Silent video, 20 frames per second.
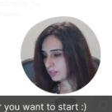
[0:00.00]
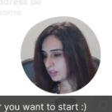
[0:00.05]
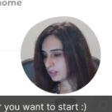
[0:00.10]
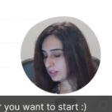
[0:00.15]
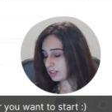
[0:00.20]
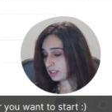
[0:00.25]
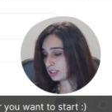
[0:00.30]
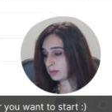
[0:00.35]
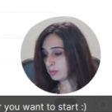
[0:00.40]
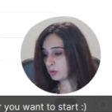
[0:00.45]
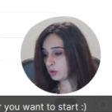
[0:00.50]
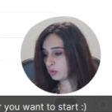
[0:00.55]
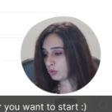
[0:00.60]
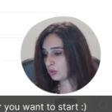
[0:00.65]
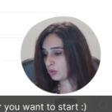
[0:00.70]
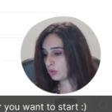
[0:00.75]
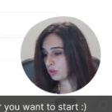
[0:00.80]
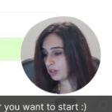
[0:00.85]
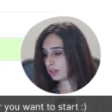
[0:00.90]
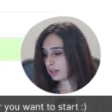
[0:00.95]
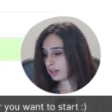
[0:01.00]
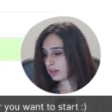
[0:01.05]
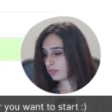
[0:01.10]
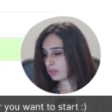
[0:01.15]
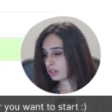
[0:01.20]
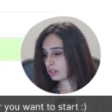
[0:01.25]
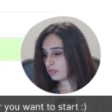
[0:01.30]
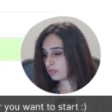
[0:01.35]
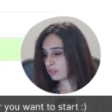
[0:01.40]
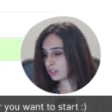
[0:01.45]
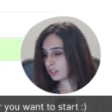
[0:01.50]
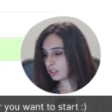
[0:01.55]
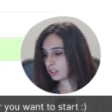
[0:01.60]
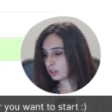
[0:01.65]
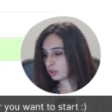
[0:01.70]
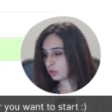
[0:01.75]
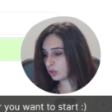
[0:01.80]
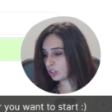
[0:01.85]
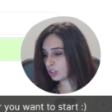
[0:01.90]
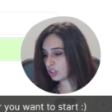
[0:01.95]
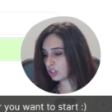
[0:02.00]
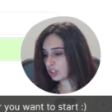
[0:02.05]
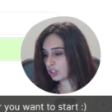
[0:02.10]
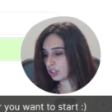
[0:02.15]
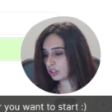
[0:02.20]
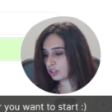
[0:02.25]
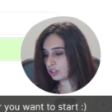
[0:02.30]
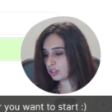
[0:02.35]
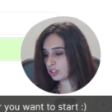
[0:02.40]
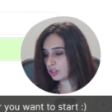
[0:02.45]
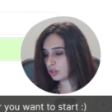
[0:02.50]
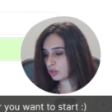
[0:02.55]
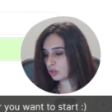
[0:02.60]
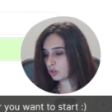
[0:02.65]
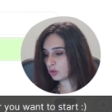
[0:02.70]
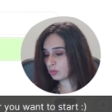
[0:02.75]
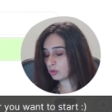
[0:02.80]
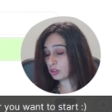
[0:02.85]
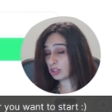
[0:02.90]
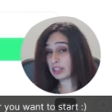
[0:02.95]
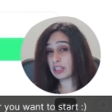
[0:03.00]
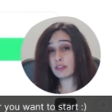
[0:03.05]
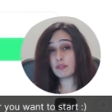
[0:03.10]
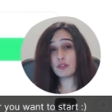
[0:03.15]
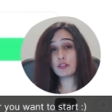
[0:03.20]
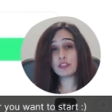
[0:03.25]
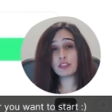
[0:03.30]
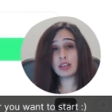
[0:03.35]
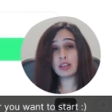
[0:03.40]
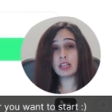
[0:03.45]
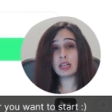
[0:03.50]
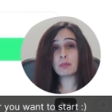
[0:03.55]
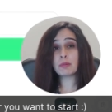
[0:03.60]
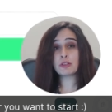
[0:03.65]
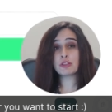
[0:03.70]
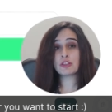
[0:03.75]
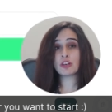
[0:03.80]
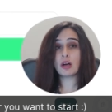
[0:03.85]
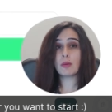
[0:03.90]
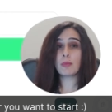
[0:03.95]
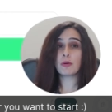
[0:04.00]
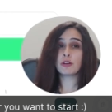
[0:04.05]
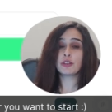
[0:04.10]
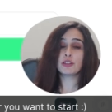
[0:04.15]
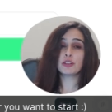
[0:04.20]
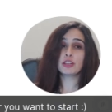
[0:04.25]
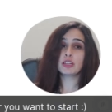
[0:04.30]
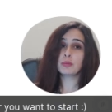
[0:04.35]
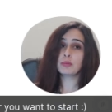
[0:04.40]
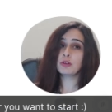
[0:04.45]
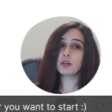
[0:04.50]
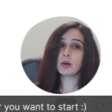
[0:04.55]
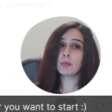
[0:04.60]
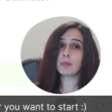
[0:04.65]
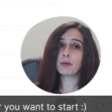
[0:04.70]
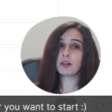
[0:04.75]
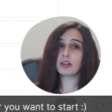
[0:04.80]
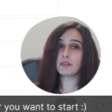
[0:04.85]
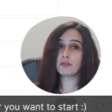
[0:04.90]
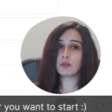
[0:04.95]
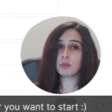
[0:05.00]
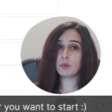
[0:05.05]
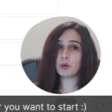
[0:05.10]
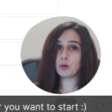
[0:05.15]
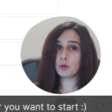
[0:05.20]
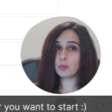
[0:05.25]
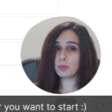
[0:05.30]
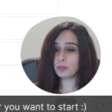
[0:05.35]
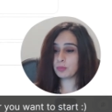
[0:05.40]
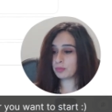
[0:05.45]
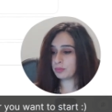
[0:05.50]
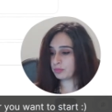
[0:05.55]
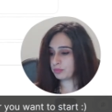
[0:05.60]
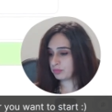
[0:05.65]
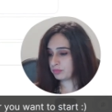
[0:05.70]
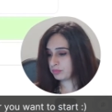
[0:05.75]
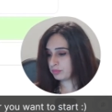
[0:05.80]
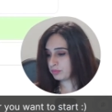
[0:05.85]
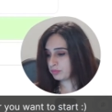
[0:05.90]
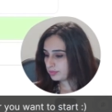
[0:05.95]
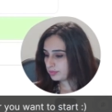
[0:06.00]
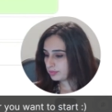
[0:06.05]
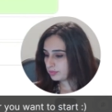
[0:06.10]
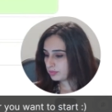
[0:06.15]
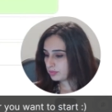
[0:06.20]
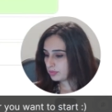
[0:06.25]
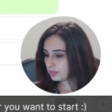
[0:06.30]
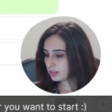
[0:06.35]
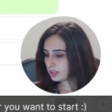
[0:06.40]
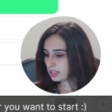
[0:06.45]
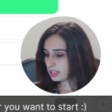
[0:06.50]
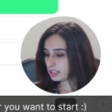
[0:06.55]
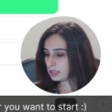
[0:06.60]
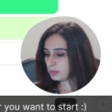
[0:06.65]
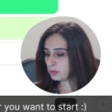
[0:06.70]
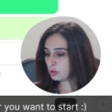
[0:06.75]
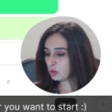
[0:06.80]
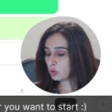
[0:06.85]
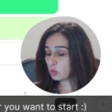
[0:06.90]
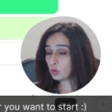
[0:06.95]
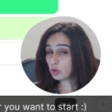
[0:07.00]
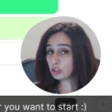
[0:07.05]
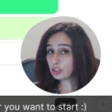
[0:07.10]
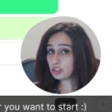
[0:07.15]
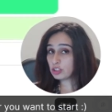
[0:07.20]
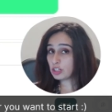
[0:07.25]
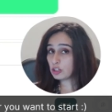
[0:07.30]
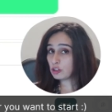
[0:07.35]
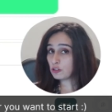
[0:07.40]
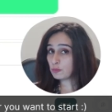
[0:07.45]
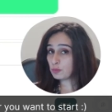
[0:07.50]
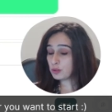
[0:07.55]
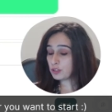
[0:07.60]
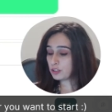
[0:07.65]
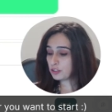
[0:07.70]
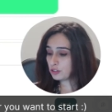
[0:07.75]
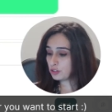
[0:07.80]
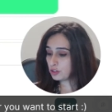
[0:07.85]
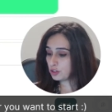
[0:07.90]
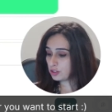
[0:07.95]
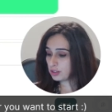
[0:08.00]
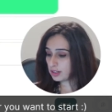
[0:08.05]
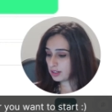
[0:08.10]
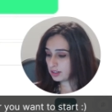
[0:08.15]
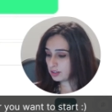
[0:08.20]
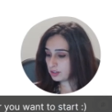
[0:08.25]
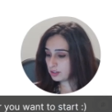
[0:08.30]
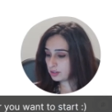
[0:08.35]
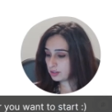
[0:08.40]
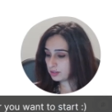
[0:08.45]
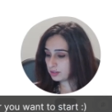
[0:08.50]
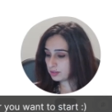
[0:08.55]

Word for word: Let them know if you want to have any physical location other than your home. So like if you're setting up a shop or you're going to be operating from home. Let them know what stage of business you're at.